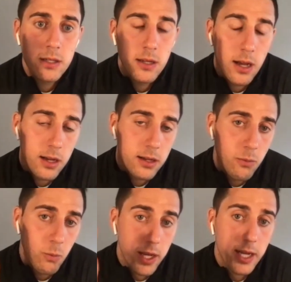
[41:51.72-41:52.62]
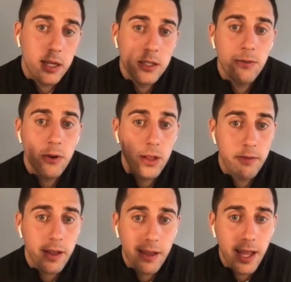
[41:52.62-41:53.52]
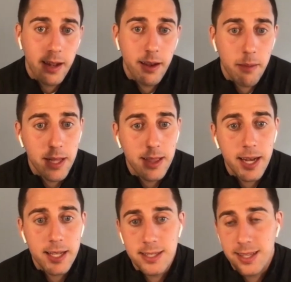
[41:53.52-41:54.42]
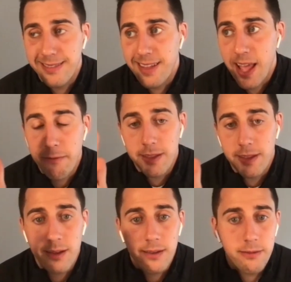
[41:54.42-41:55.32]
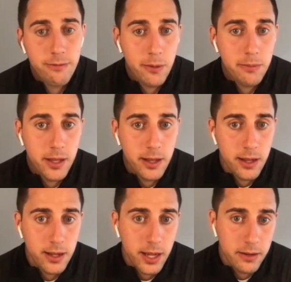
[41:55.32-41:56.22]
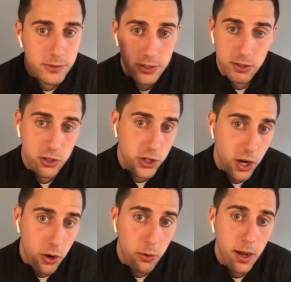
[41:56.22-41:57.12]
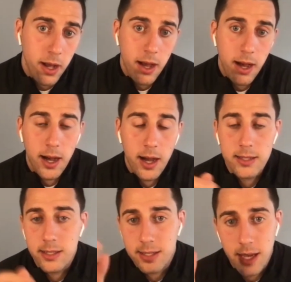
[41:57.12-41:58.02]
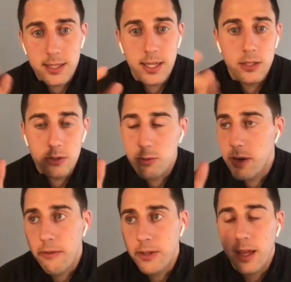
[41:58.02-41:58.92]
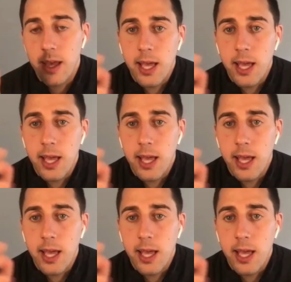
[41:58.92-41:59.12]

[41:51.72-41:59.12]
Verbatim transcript: uh, what he does for a living, and I mean that is in everything from the kind of just the show uh, to his content to his Twitter, everything.